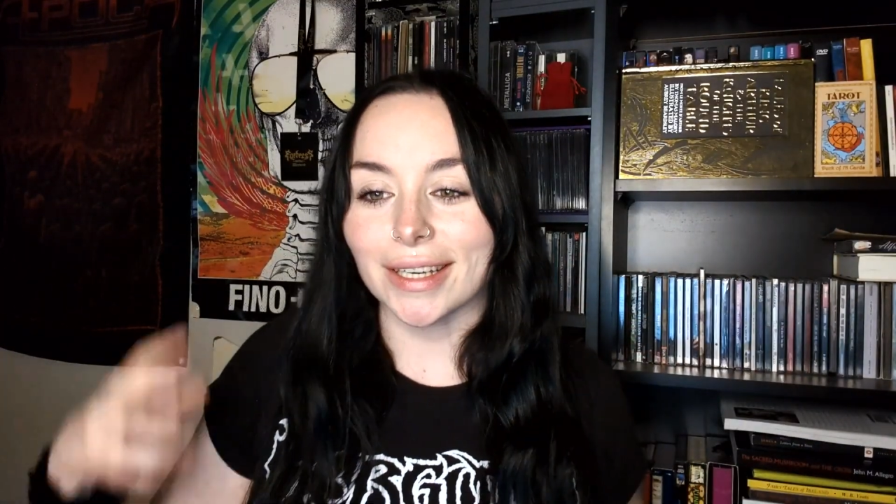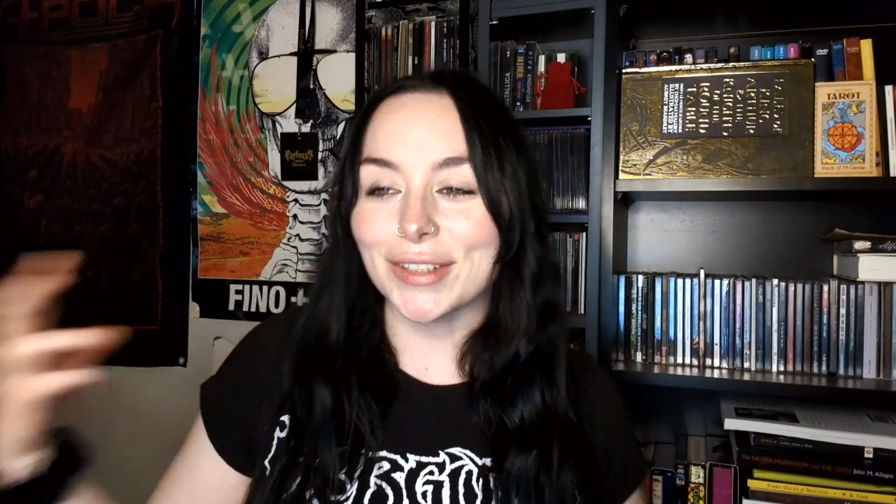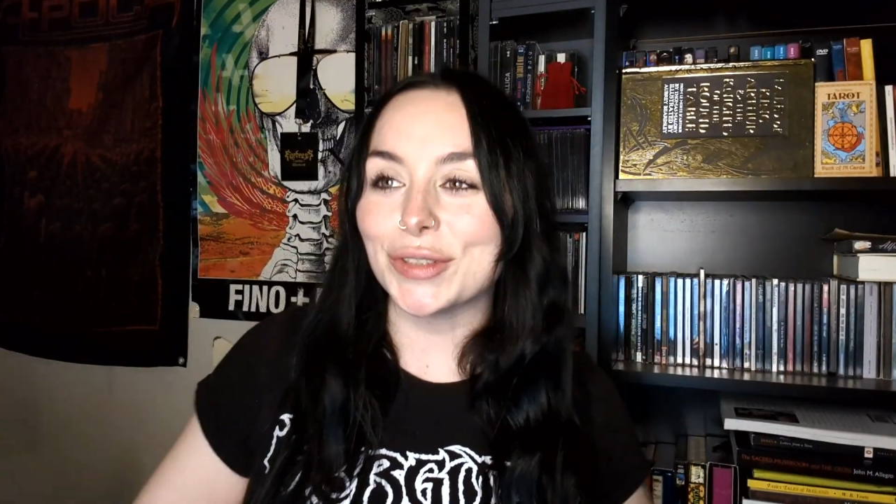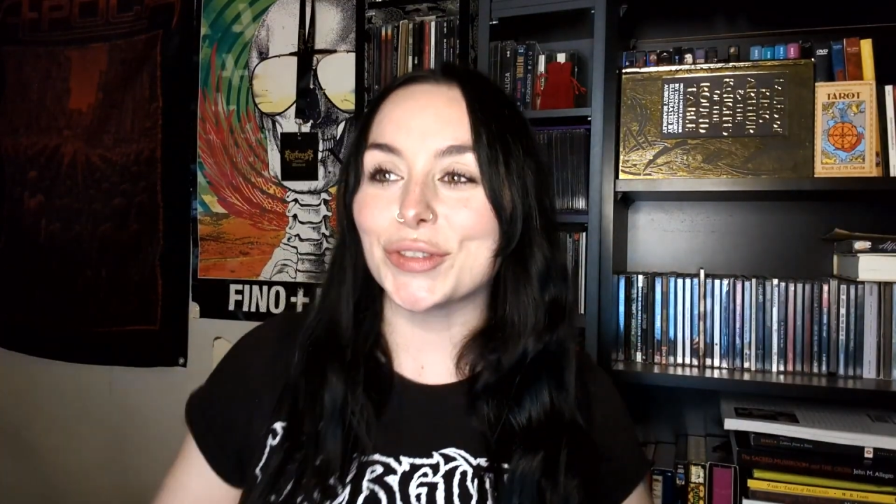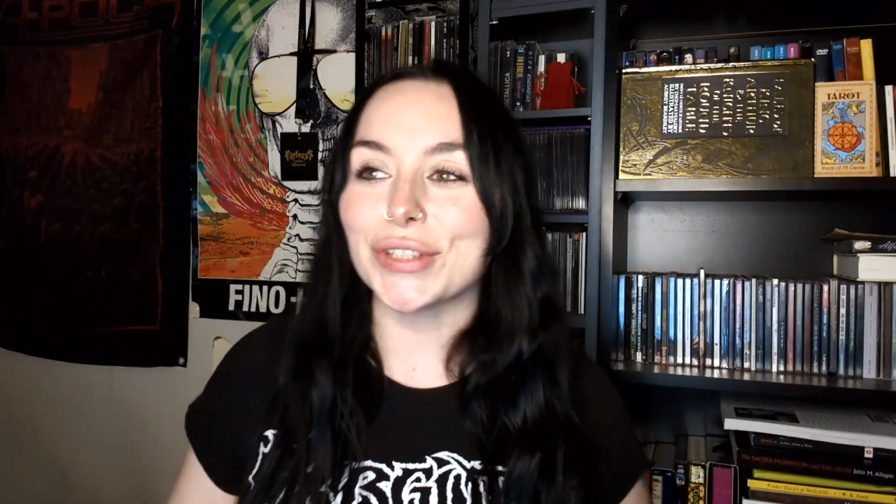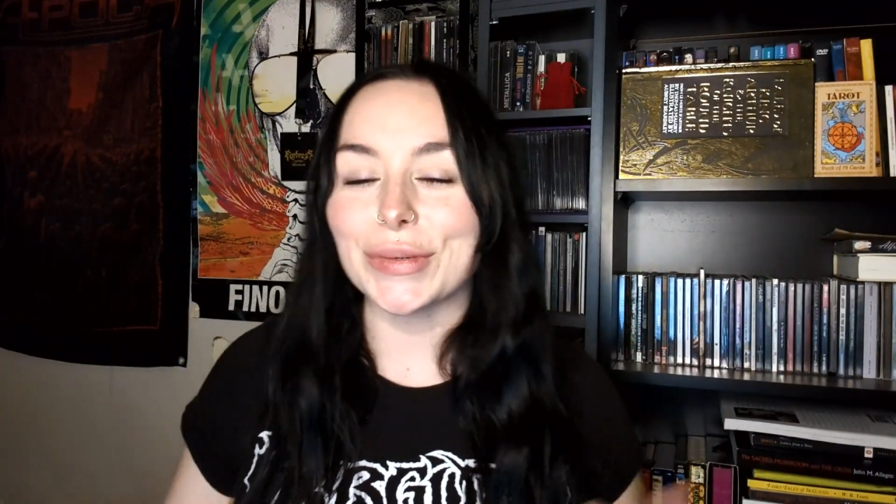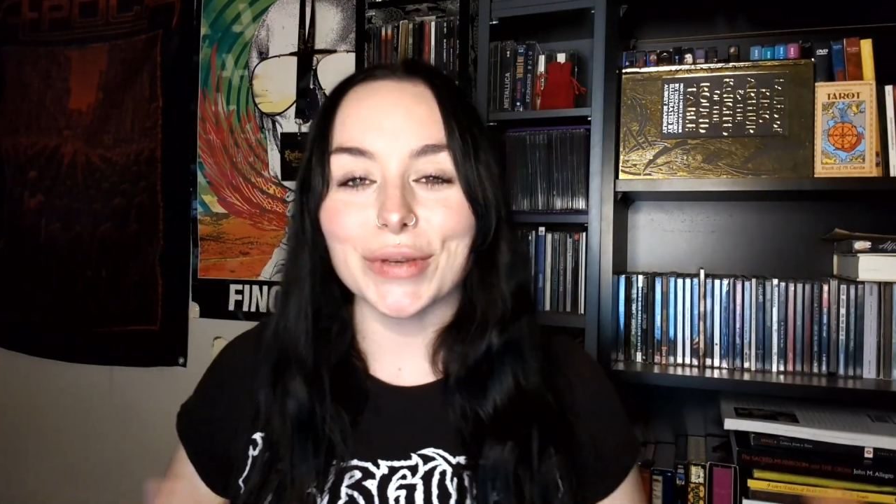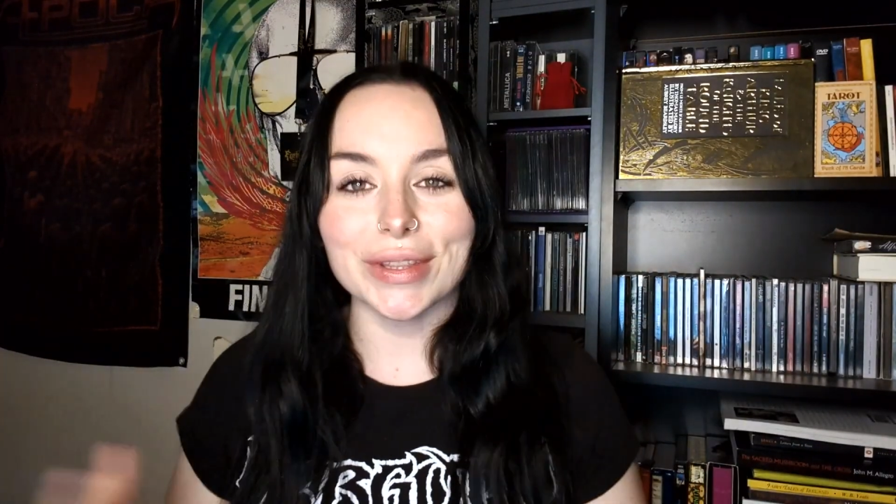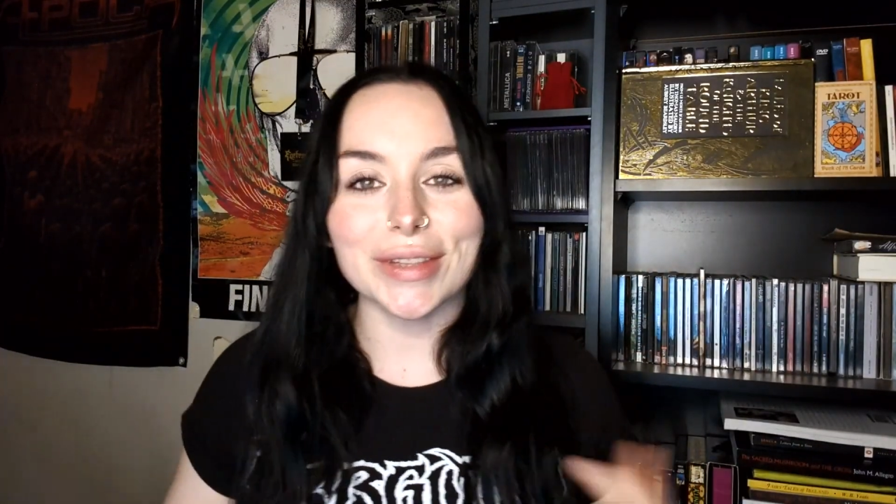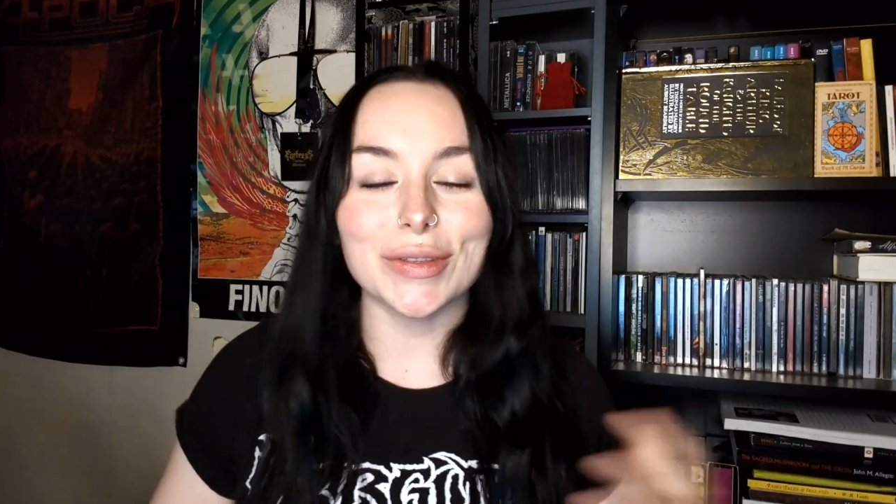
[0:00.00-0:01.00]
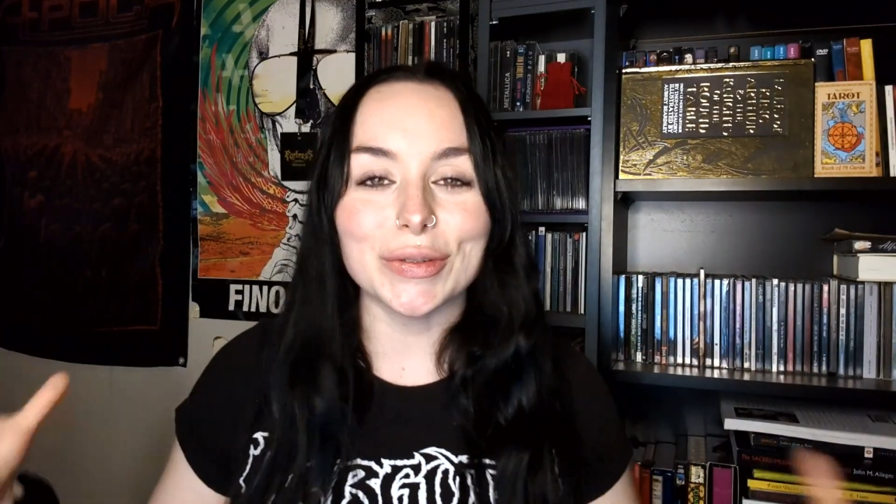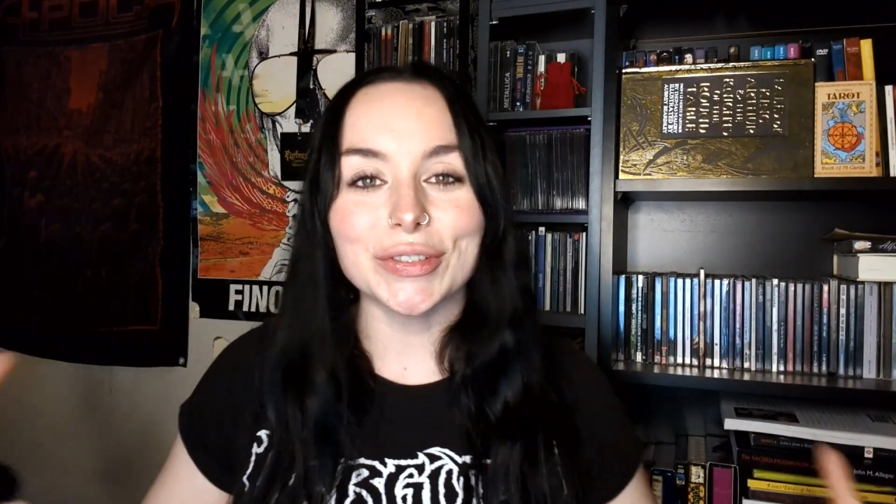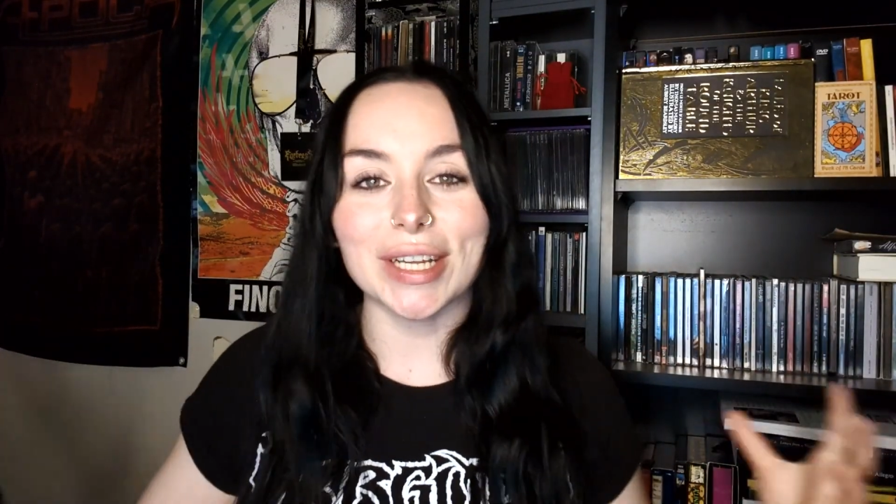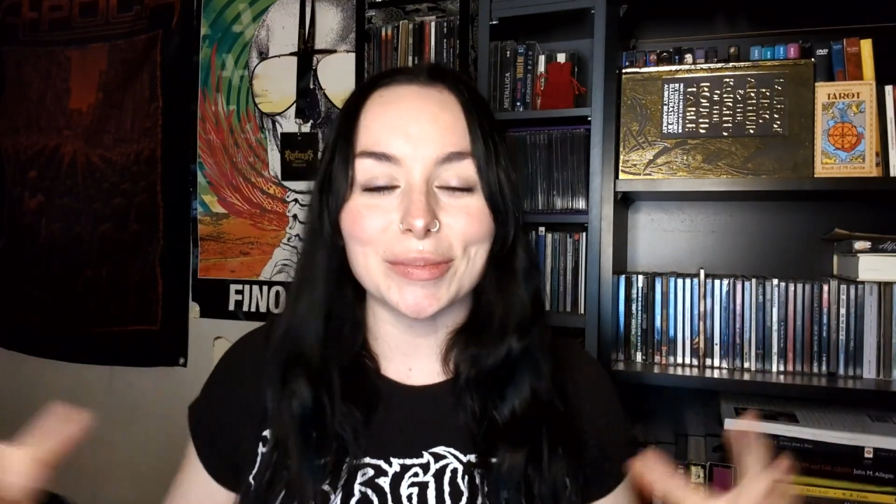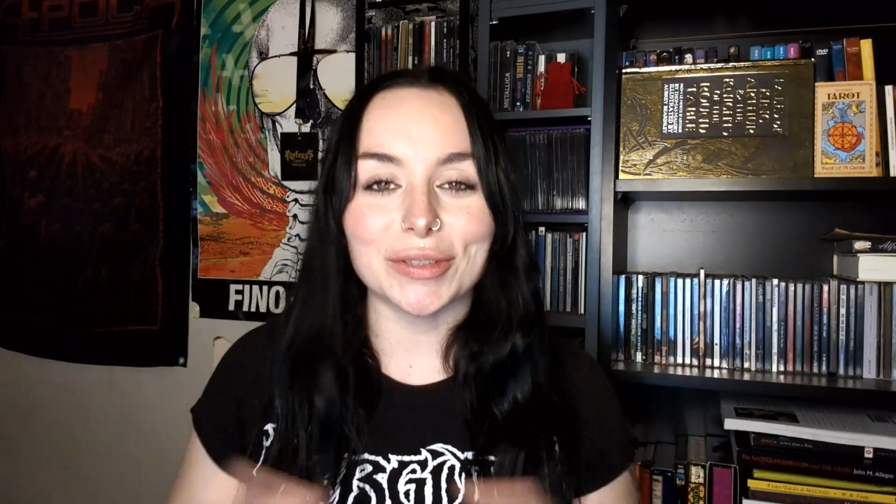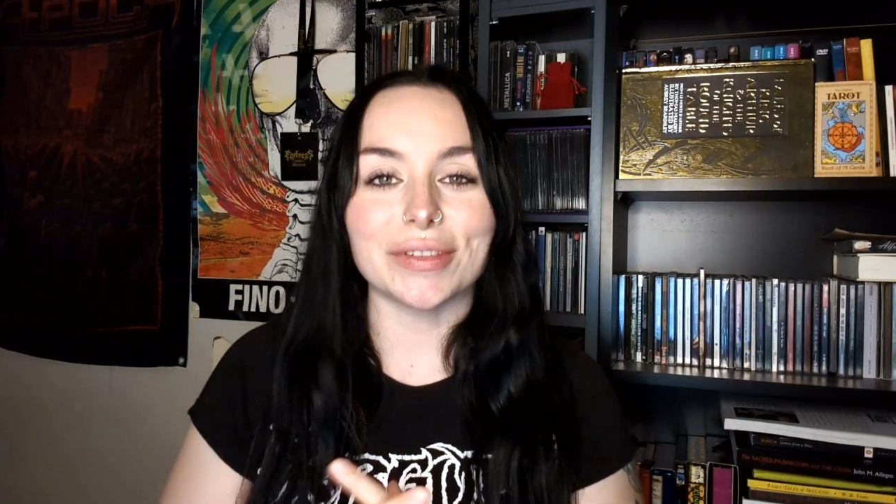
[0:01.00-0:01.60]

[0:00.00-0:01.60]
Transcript: And usually within those types